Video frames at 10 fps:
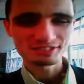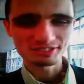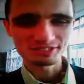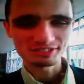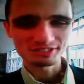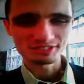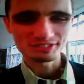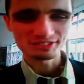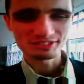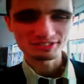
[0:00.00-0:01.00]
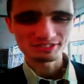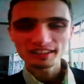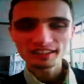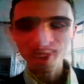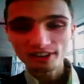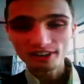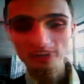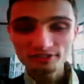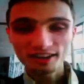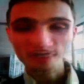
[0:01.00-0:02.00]
All right. So I got
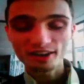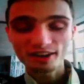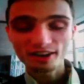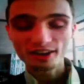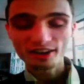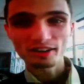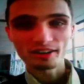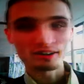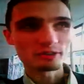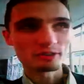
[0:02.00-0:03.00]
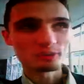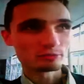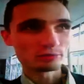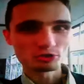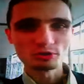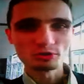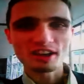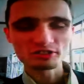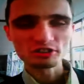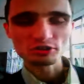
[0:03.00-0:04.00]
invited to the
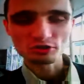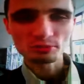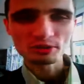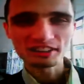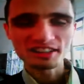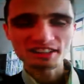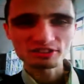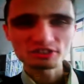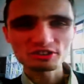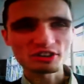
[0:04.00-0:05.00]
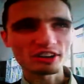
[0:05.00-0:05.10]
Dev Teach to speak at Dev Teach.